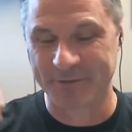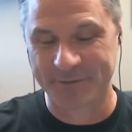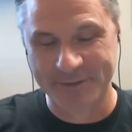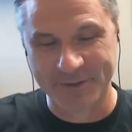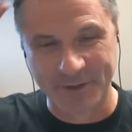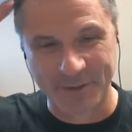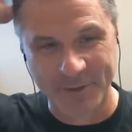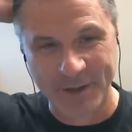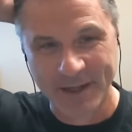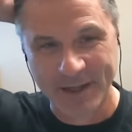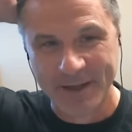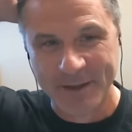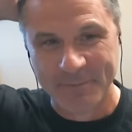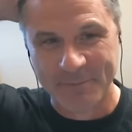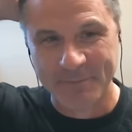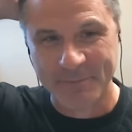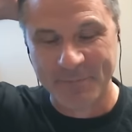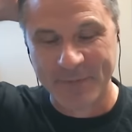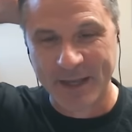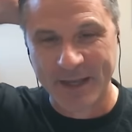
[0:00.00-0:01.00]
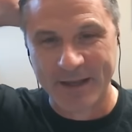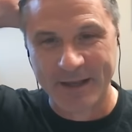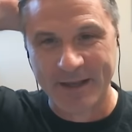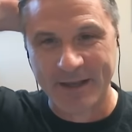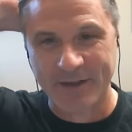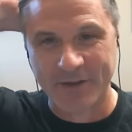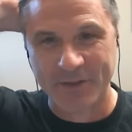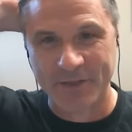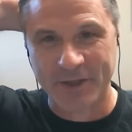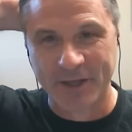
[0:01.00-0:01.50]
So. mm
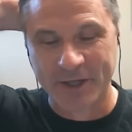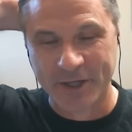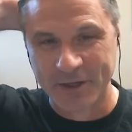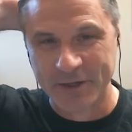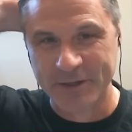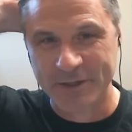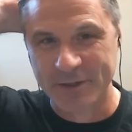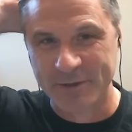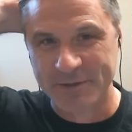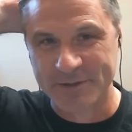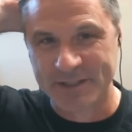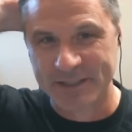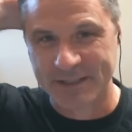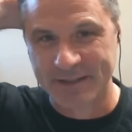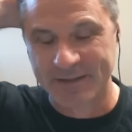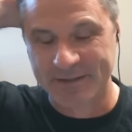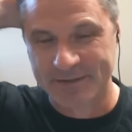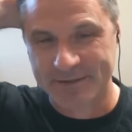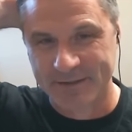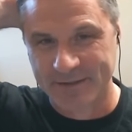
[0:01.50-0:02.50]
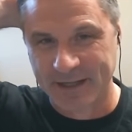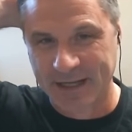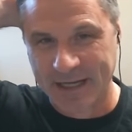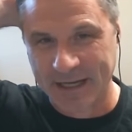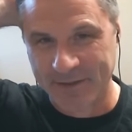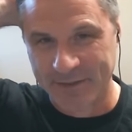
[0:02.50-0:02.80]
The good news is uh,